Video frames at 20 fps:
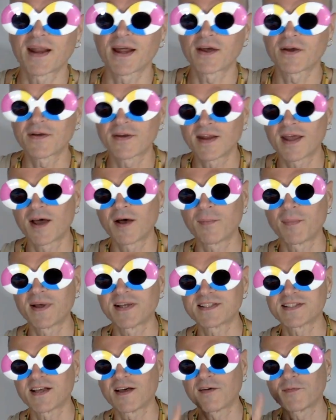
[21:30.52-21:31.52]
I couldn't help
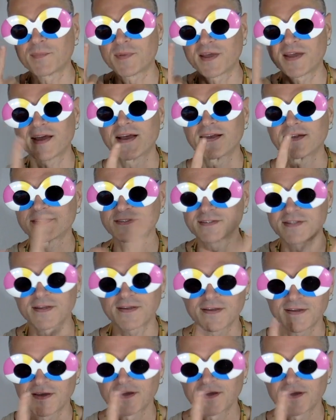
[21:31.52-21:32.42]
myself because